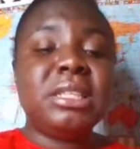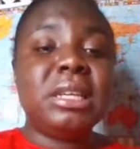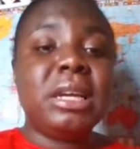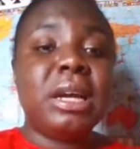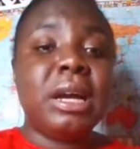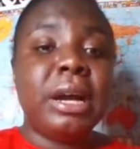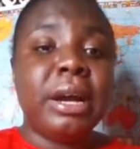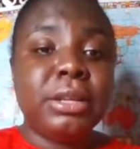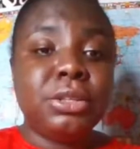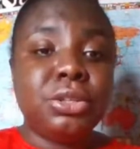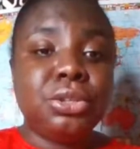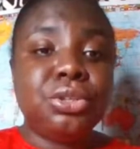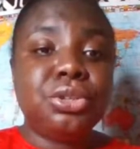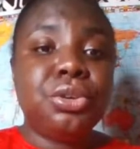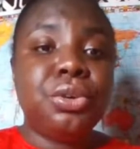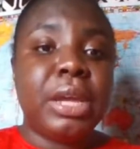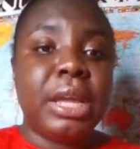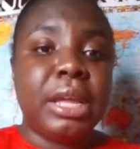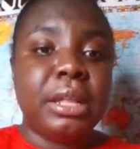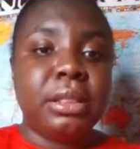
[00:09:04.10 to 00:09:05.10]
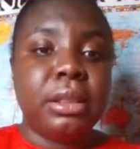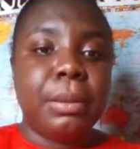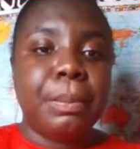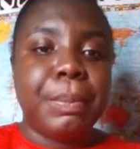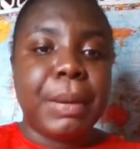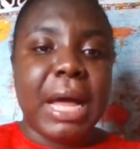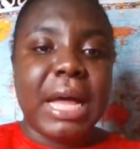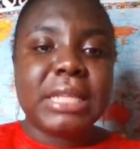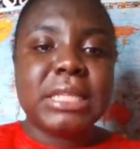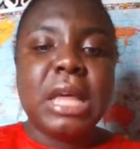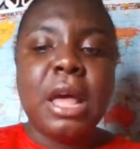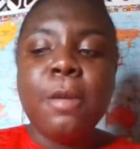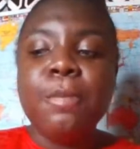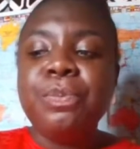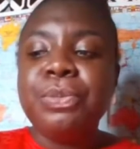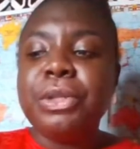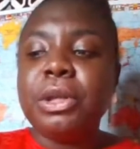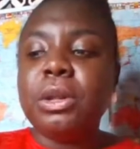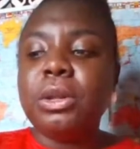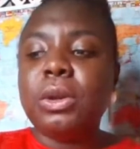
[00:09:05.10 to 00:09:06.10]
to hurt you in the past.
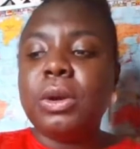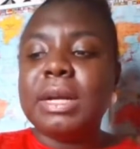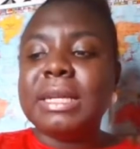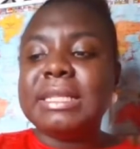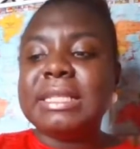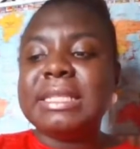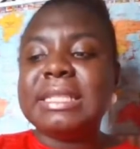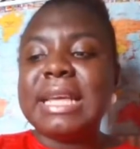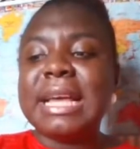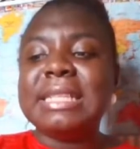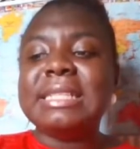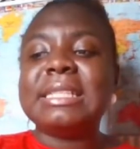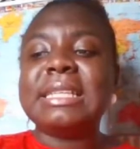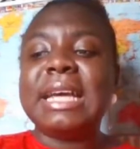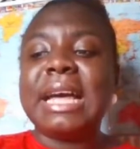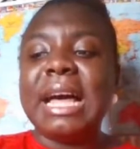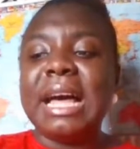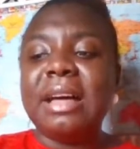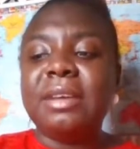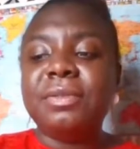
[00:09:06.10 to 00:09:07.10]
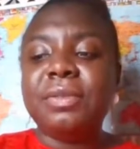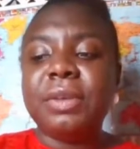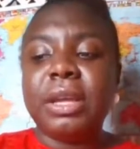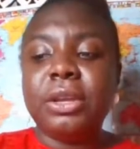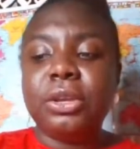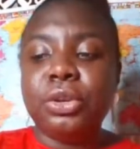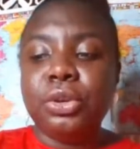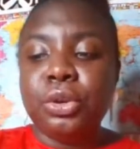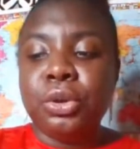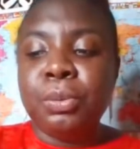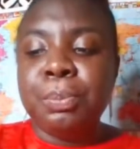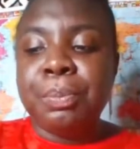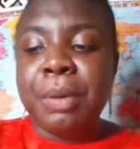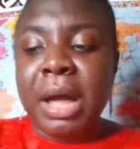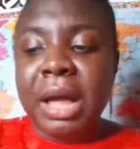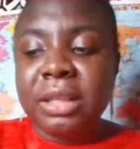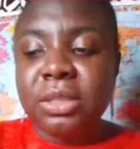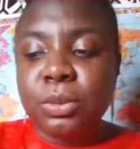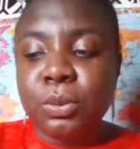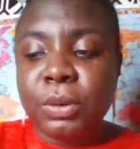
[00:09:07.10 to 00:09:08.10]
The Lord says, carve a new
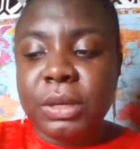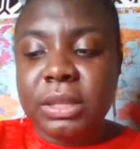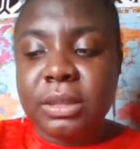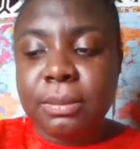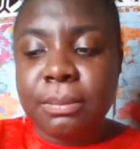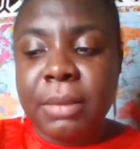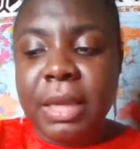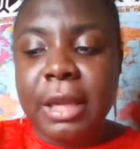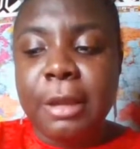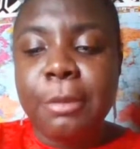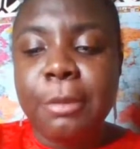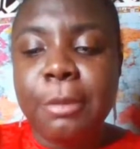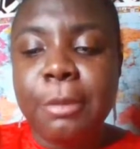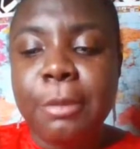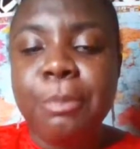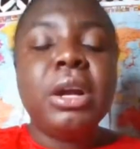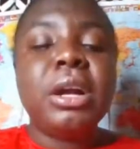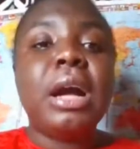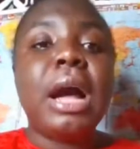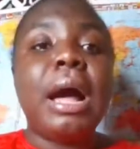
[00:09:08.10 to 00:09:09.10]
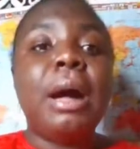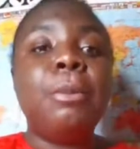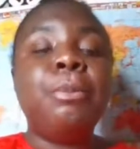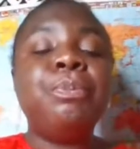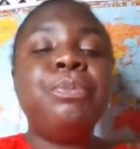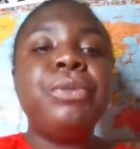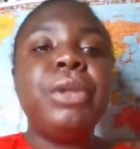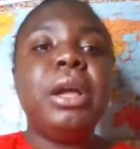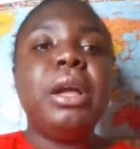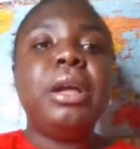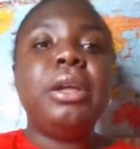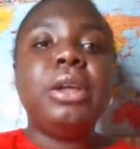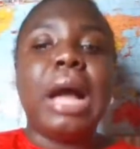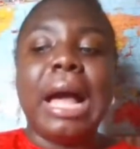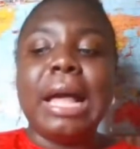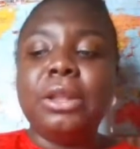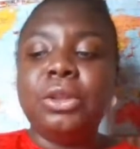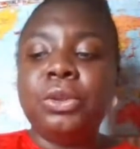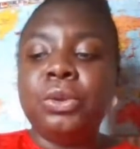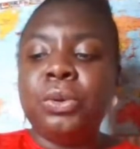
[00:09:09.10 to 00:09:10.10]
path with me.
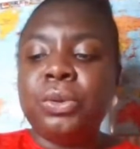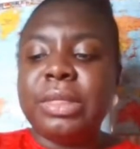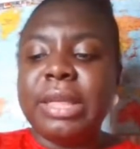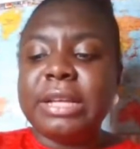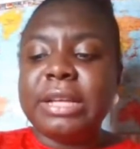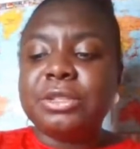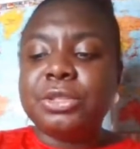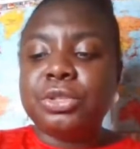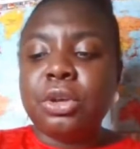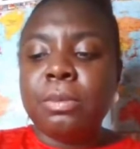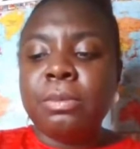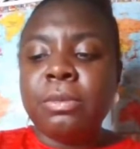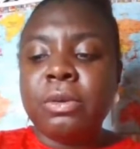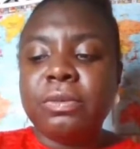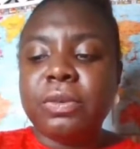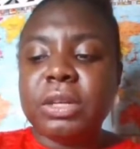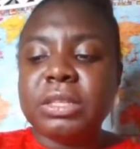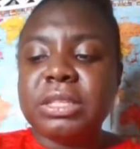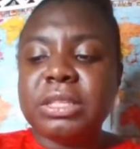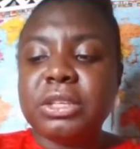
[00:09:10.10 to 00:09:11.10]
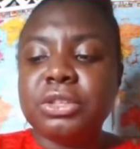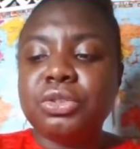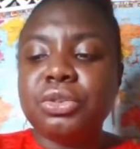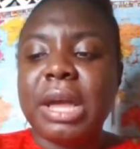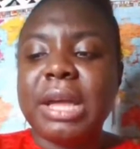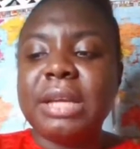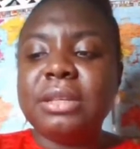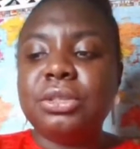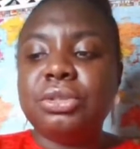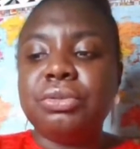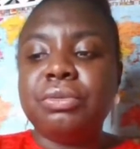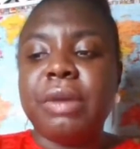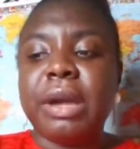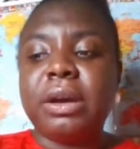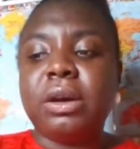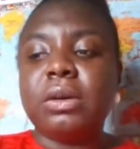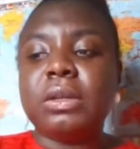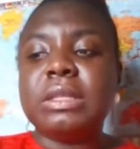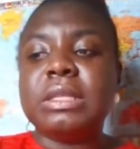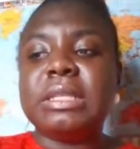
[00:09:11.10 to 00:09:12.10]
I know that some of us are trying to
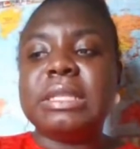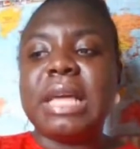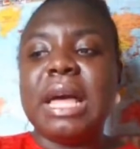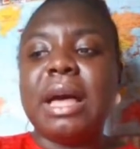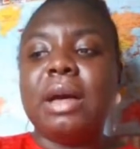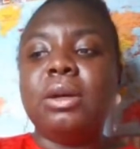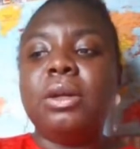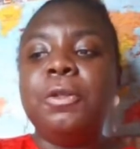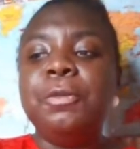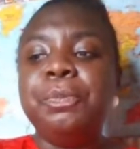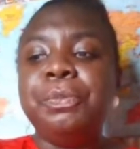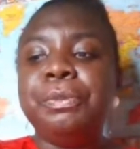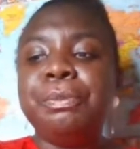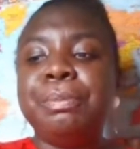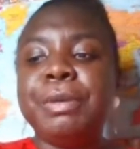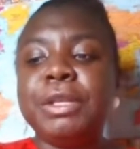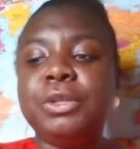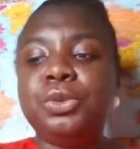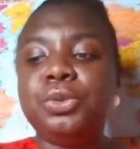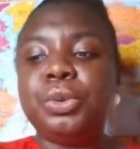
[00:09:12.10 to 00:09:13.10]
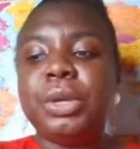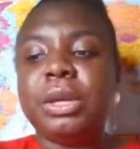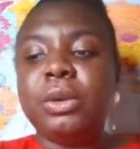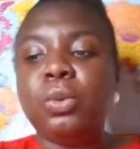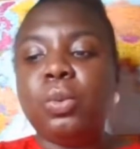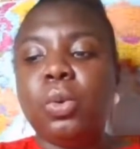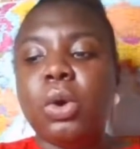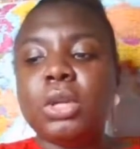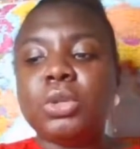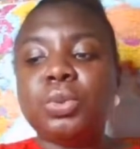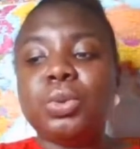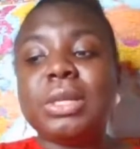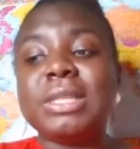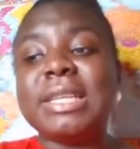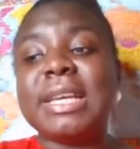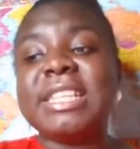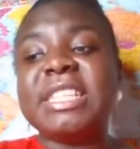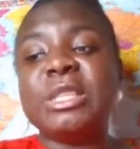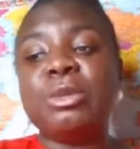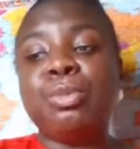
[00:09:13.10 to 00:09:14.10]
reconcile between what
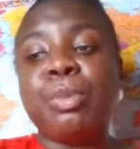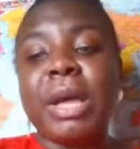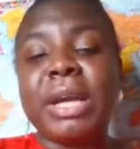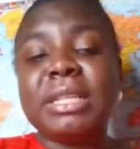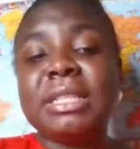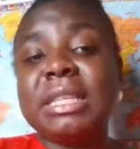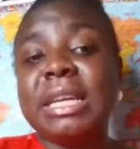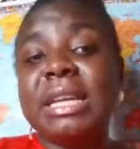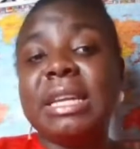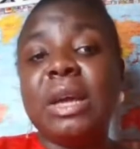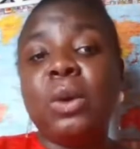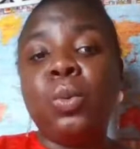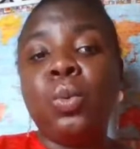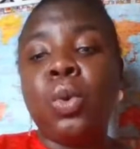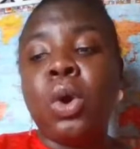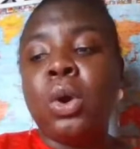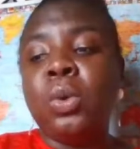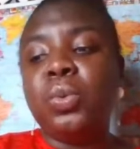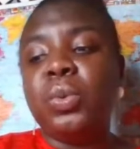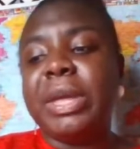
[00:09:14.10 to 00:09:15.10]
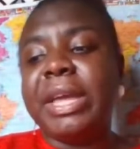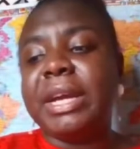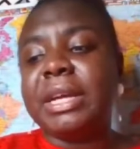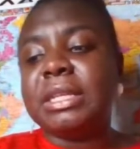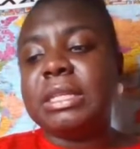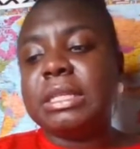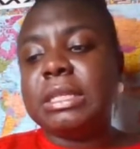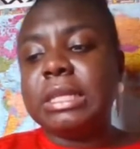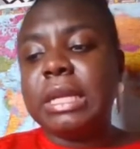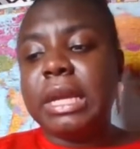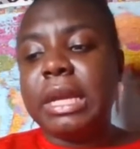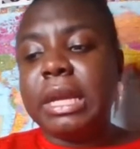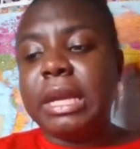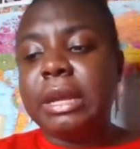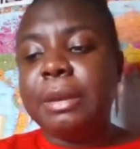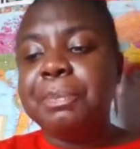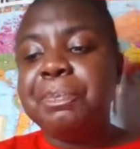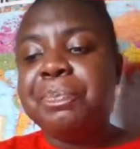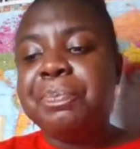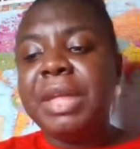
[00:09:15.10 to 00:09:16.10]
was expected and what we are
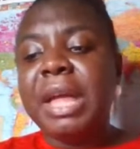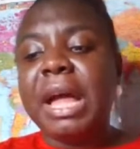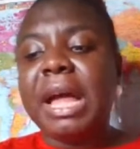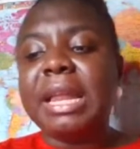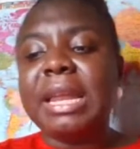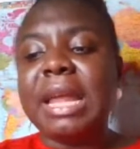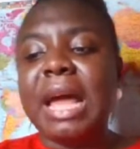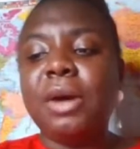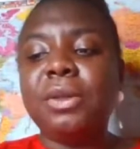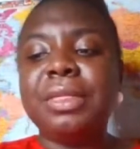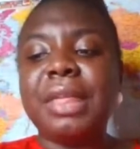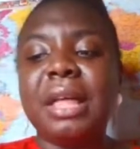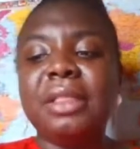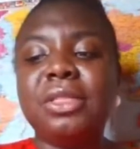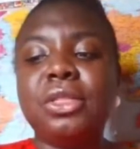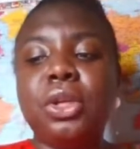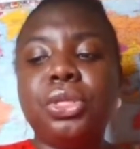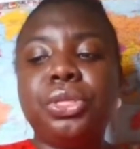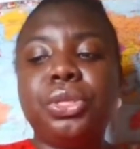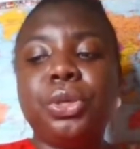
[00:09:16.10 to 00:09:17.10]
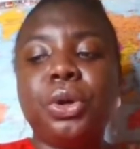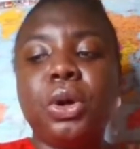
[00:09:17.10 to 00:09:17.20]
seeing, and how that the